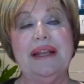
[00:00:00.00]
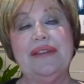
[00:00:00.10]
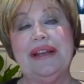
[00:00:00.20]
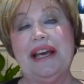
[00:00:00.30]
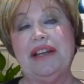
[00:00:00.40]
Now,
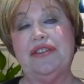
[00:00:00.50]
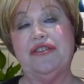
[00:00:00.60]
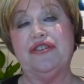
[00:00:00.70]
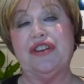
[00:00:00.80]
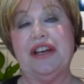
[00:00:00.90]
the
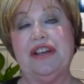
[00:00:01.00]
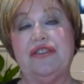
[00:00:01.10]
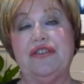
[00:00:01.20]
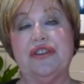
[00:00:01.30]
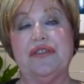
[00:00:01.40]
latest
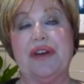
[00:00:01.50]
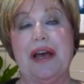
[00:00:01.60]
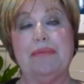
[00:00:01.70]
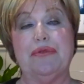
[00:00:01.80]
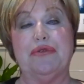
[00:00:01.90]
changes that have
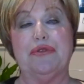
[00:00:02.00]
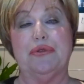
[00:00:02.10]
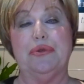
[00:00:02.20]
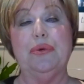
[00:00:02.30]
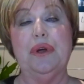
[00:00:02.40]
come
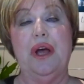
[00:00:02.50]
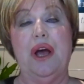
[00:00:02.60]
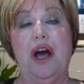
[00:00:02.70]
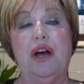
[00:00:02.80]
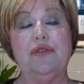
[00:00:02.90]
through
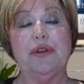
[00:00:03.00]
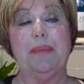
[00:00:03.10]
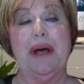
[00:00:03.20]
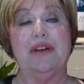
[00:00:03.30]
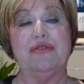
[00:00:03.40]
over the
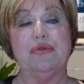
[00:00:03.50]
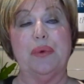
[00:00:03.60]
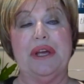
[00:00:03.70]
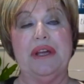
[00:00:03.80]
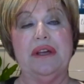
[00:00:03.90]
past
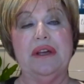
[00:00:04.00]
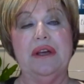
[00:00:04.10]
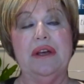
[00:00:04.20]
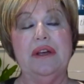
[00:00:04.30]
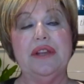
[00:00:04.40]
week,
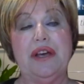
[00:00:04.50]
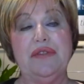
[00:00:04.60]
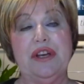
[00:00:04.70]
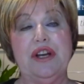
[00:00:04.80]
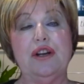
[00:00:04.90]
they've
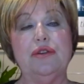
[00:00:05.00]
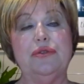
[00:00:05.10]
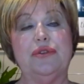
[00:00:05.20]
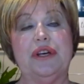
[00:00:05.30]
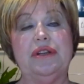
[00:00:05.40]

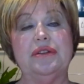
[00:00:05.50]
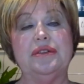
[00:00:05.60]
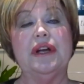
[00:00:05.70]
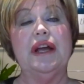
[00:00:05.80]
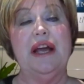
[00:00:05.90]
included,
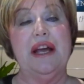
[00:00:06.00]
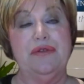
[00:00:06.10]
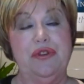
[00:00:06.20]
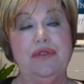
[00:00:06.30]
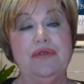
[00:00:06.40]

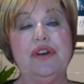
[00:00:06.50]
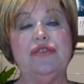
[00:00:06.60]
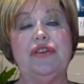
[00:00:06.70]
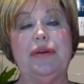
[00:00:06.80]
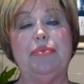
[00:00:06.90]
if you've got a
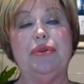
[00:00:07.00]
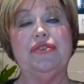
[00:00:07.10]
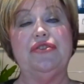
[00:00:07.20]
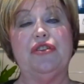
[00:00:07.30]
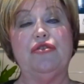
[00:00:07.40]
temporary
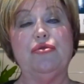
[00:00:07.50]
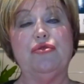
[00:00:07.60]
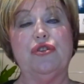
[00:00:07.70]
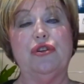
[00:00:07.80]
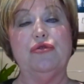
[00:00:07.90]
essential
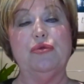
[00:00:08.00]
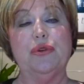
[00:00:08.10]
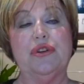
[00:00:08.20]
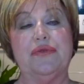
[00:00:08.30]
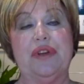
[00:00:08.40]
skills
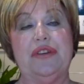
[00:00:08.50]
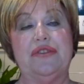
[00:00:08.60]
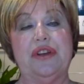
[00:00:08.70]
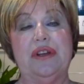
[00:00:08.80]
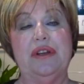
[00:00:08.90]
work
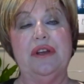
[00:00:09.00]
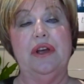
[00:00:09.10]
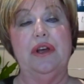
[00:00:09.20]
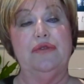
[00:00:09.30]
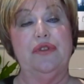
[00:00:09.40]
visa
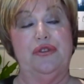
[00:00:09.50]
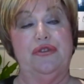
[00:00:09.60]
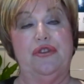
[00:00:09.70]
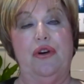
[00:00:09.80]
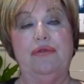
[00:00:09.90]
for
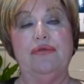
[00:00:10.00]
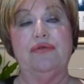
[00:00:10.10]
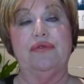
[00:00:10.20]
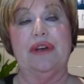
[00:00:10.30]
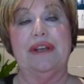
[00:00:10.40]

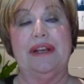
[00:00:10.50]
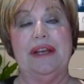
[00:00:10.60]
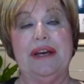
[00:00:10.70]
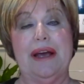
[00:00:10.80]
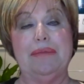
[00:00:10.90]
yourself and
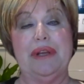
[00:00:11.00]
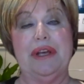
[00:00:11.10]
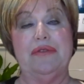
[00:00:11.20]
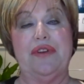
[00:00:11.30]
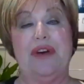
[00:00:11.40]
any
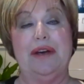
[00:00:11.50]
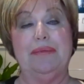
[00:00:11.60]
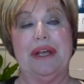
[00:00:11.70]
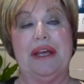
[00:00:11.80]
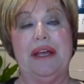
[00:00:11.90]
accompanying
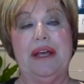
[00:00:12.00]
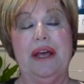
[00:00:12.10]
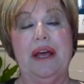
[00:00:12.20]
family,